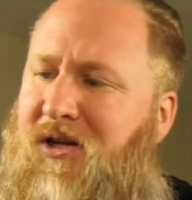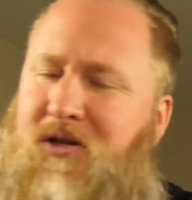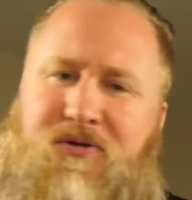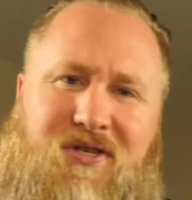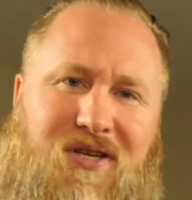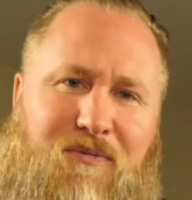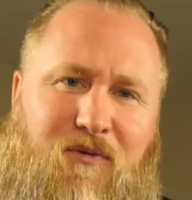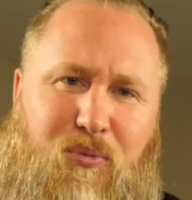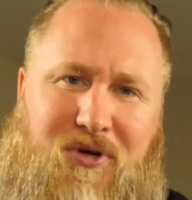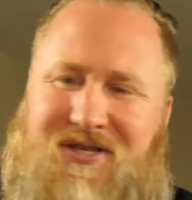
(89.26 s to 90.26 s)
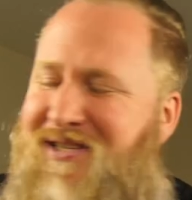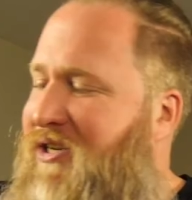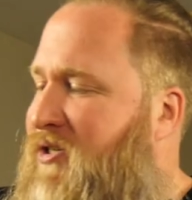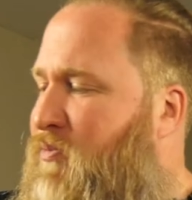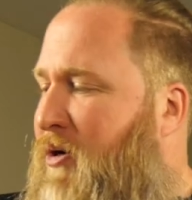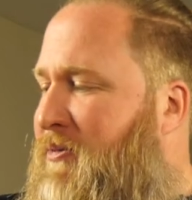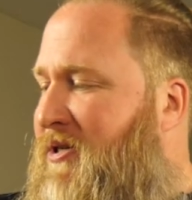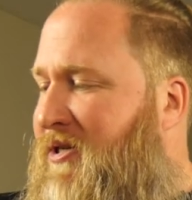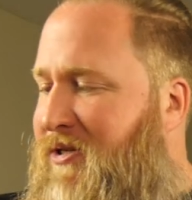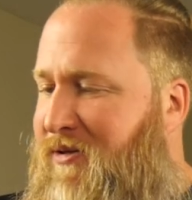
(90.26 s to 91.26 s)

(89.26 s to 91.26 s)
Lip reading: Close this up for presentation purposes.